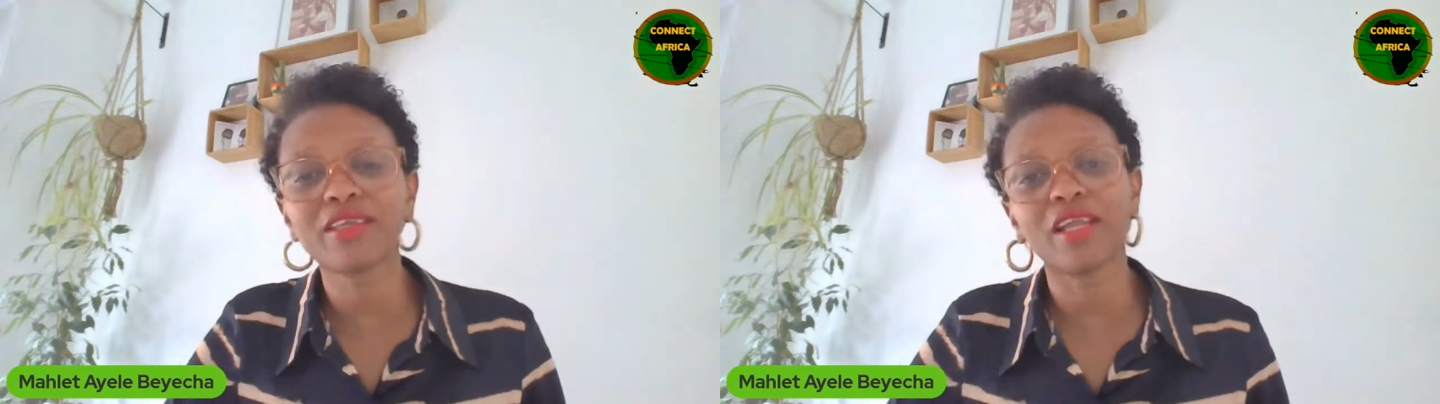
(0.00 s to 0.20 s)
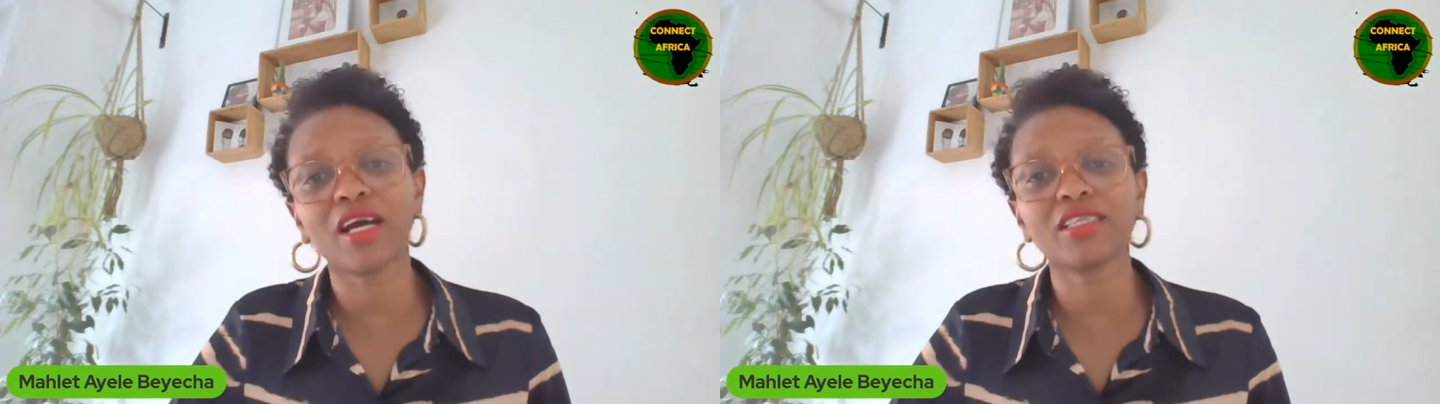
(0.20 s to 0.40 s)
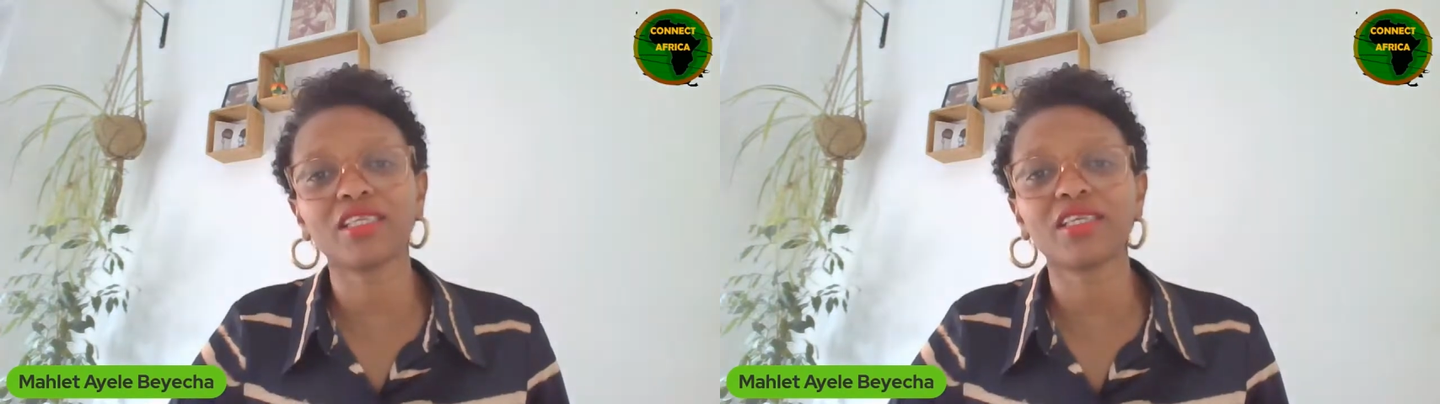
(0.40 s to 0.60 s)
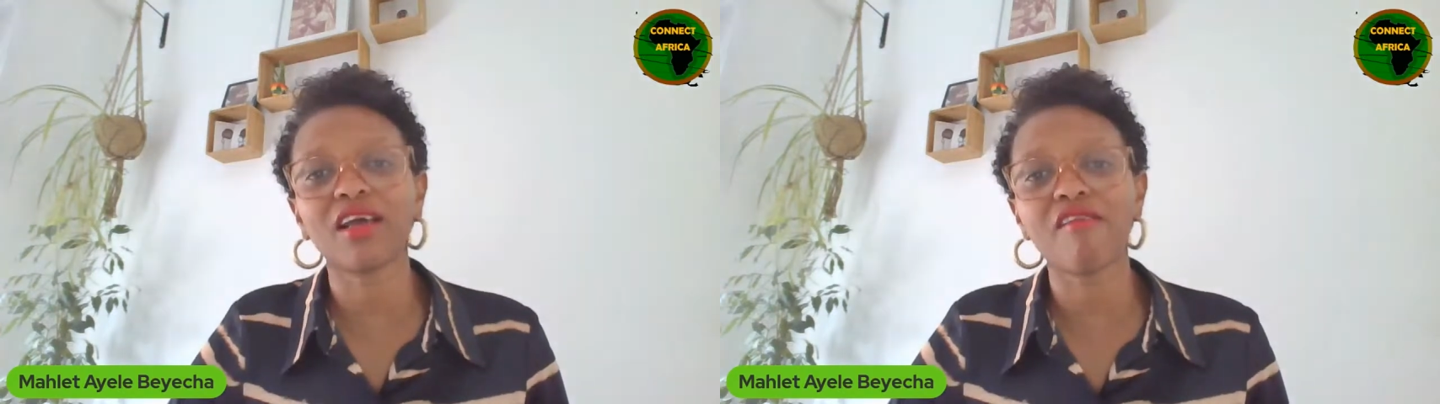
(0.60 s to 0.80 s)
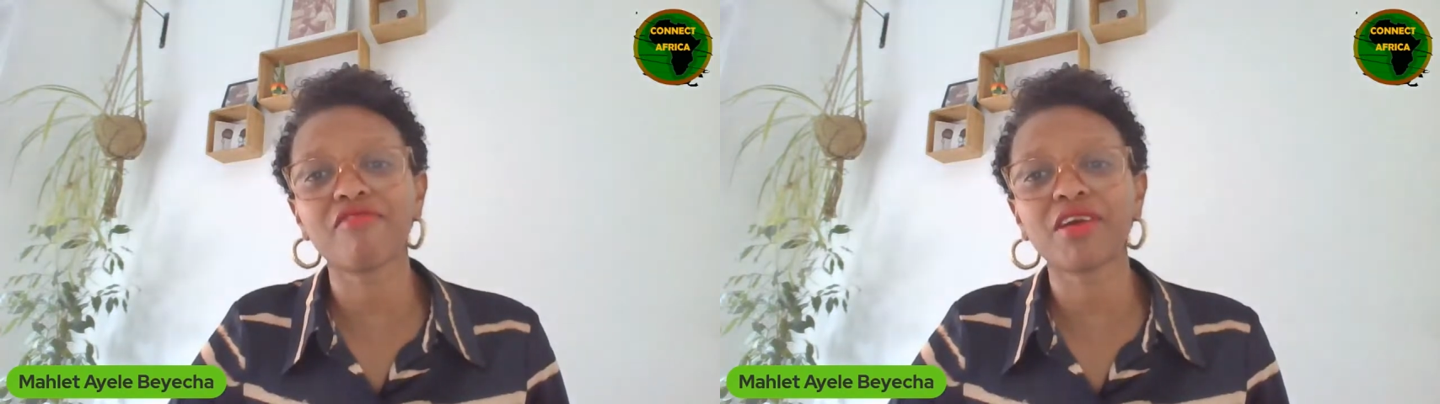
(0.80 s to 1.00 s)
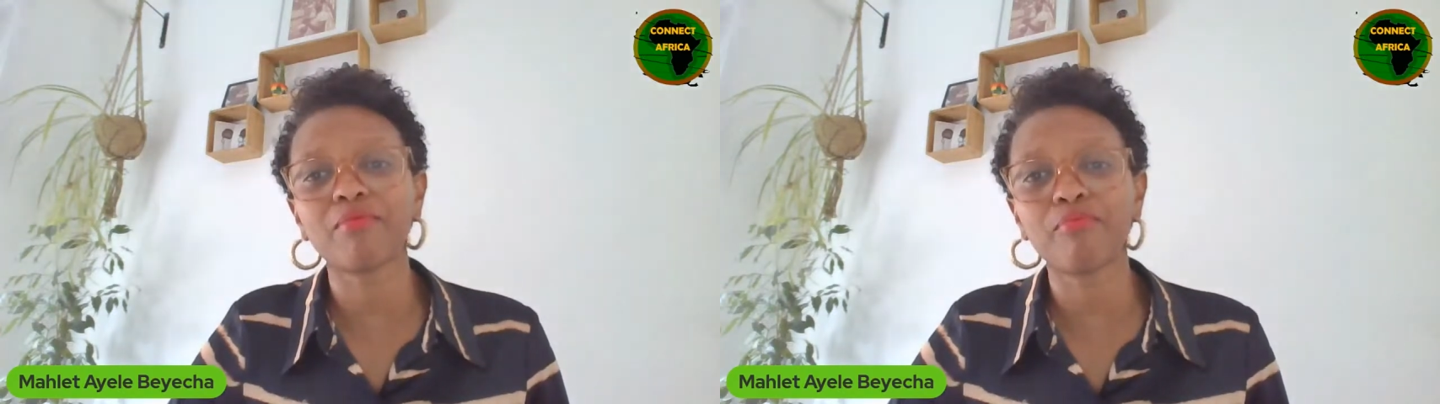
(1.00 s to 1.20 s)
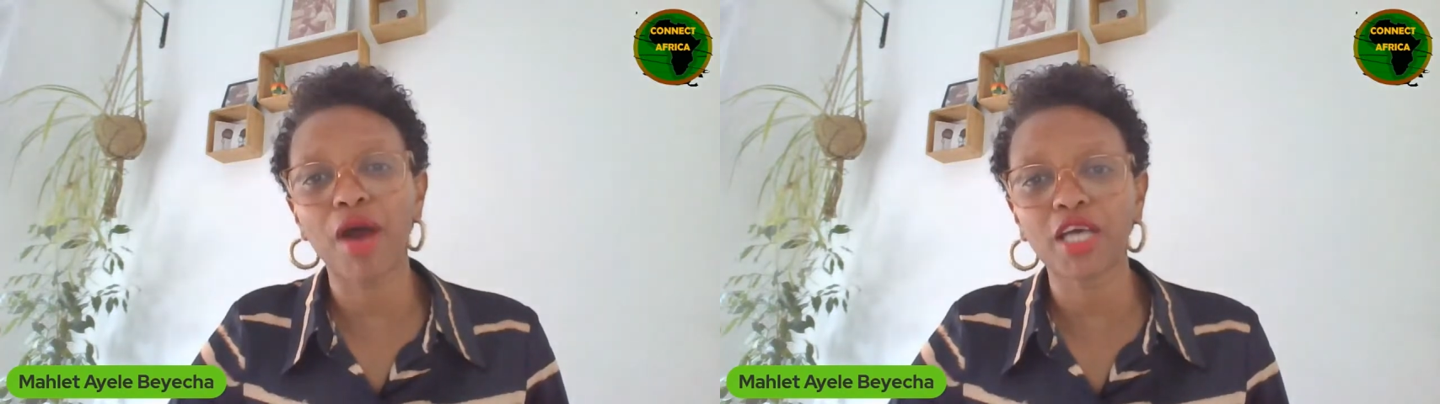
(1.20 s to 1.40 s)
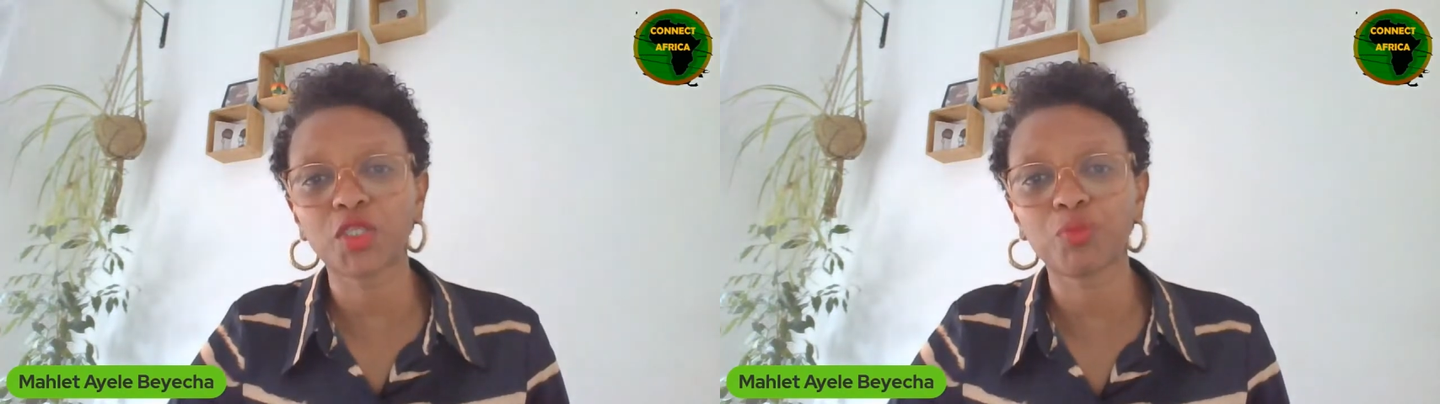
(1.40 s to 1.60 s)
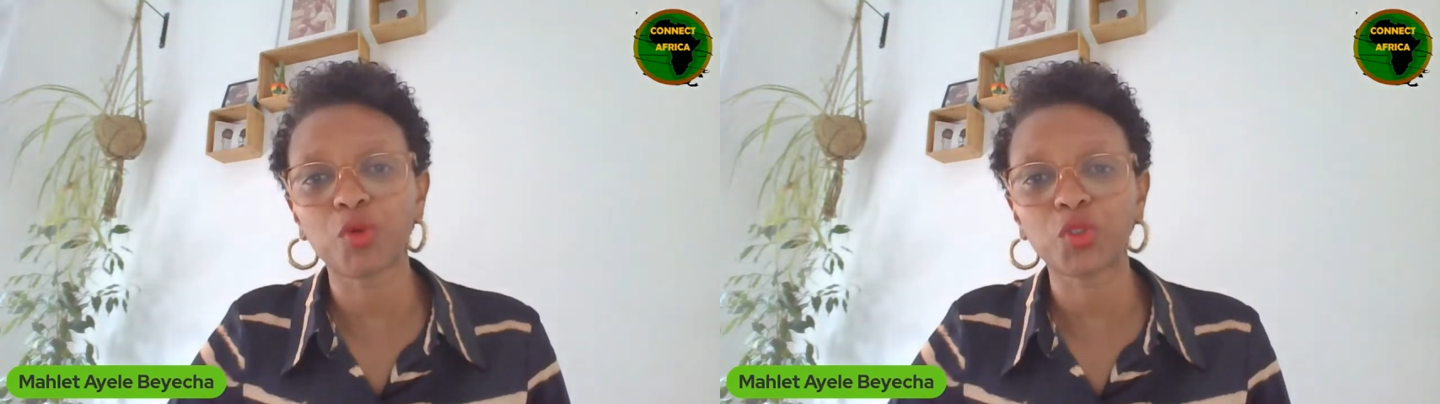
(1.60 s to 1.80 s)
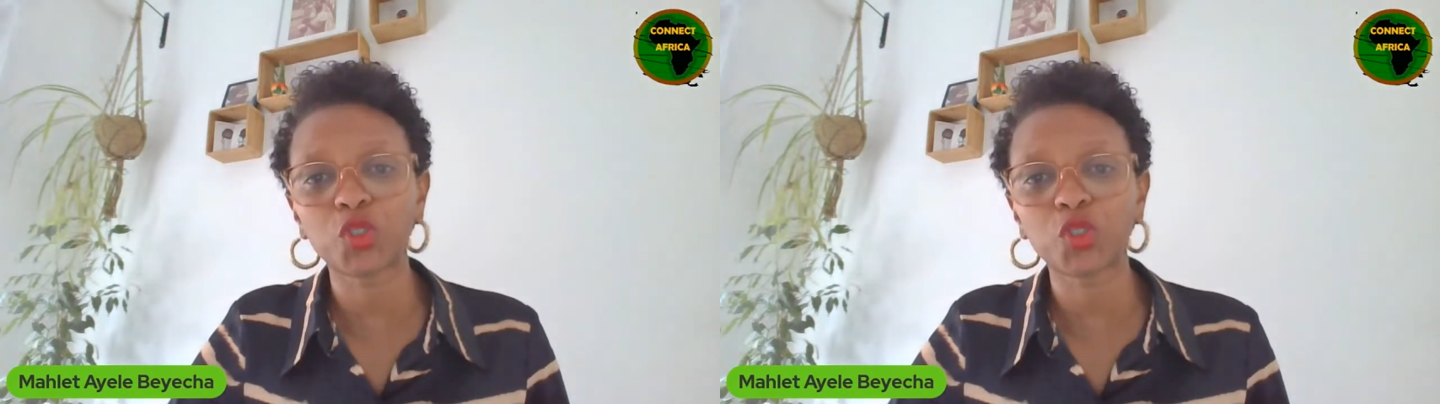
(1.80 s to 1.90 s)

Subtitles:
an access an African passport.